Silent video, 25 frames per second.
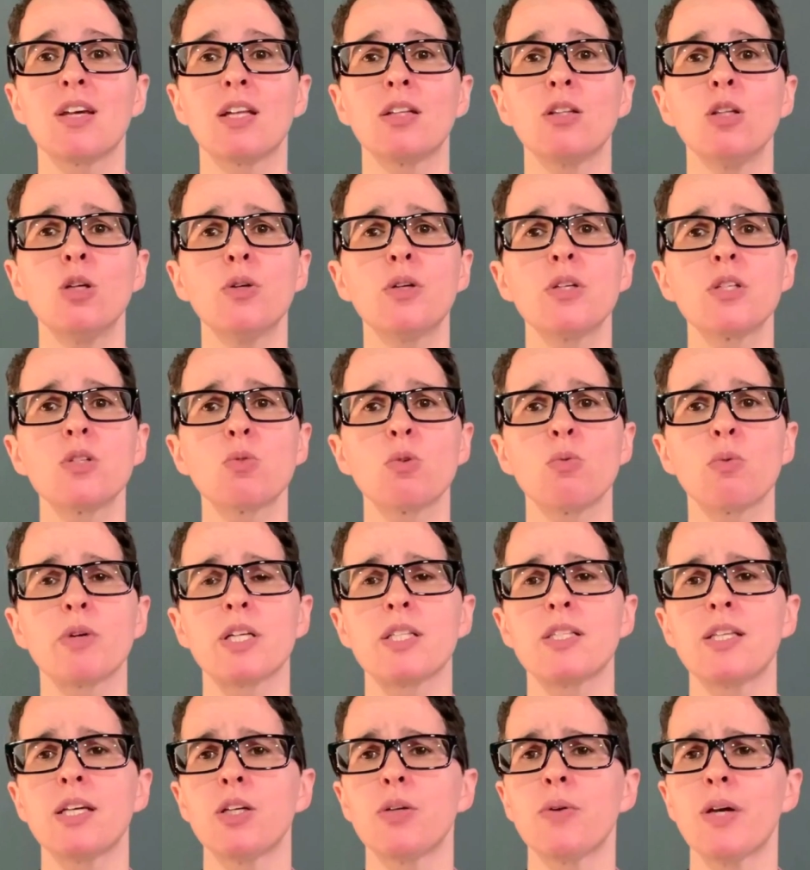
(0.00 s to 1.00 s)
At Locus, we want to
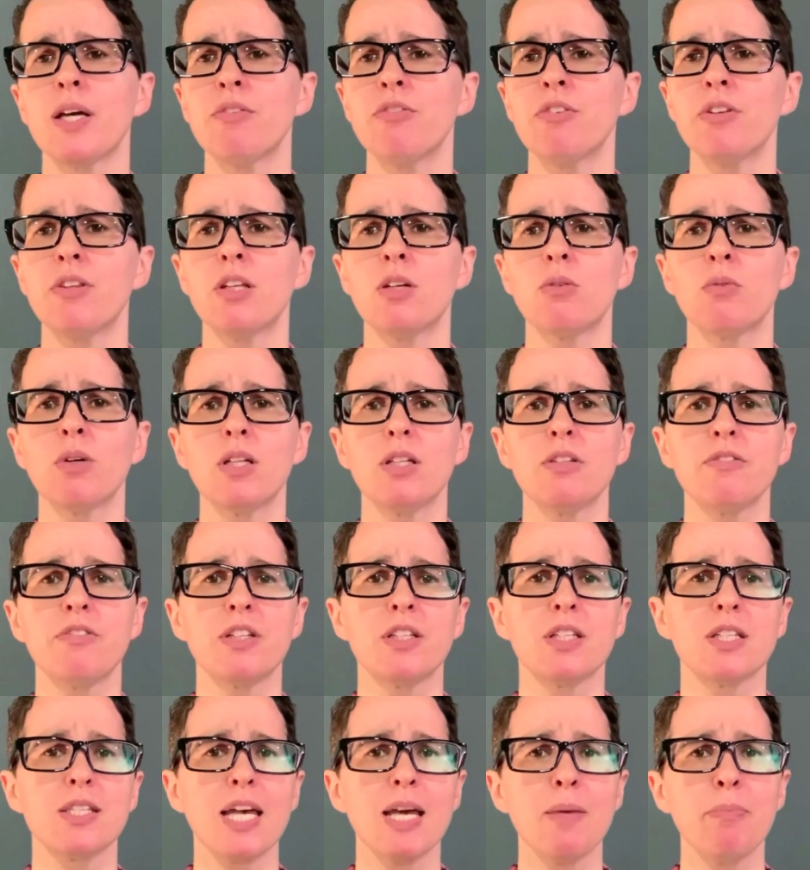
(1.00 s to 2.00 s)
tell you everything relevant
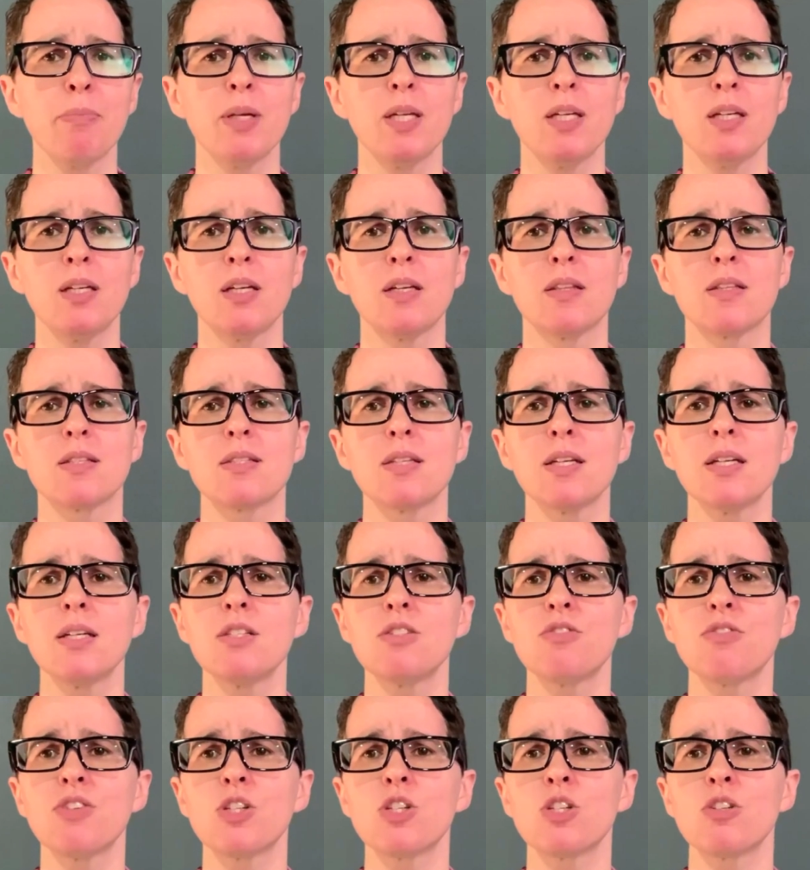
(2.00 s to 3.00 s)
that's happening in the
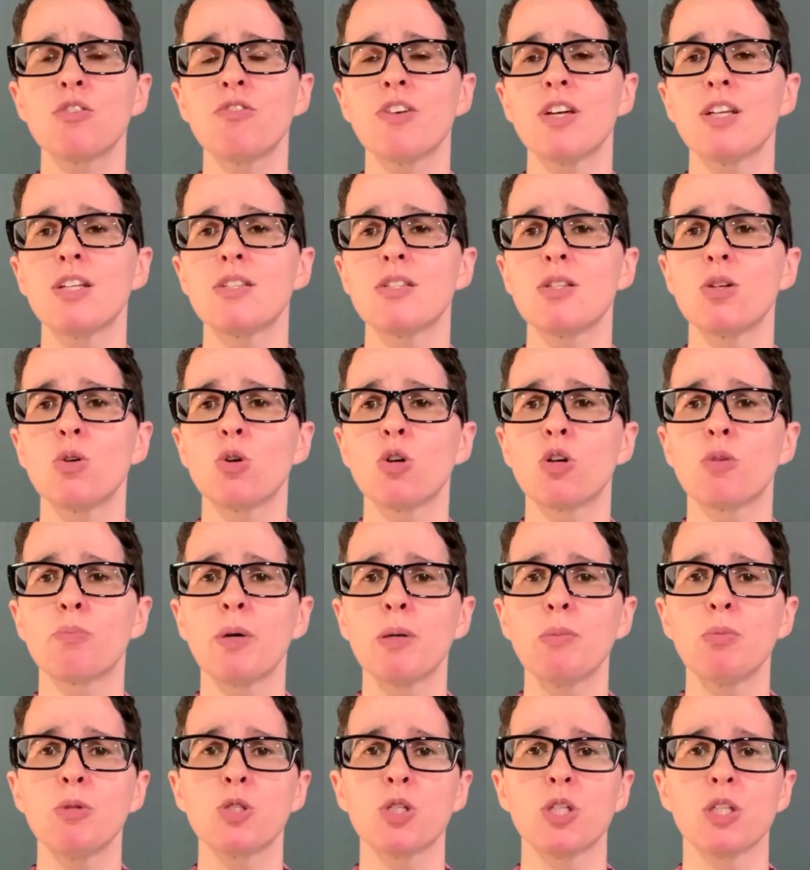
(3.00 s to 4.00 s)
science fiction, fantasy, horror
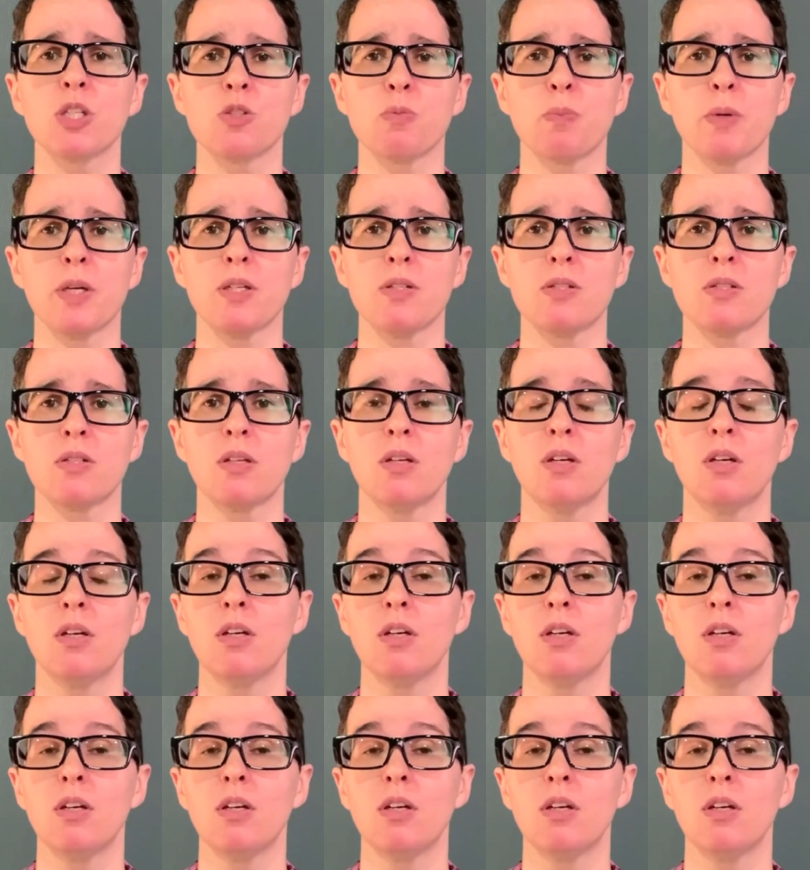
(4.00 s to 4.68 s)
publishing space.